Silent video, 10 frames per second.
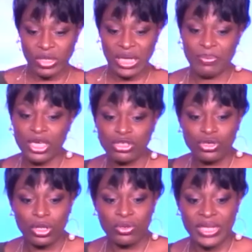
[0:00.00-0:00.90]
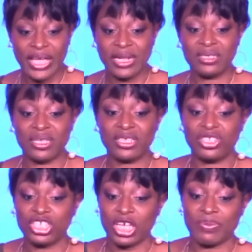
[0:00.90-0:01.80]
I begin to close.
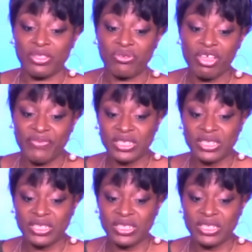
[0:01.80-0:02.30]
Ecclesiastes chapter 3, verse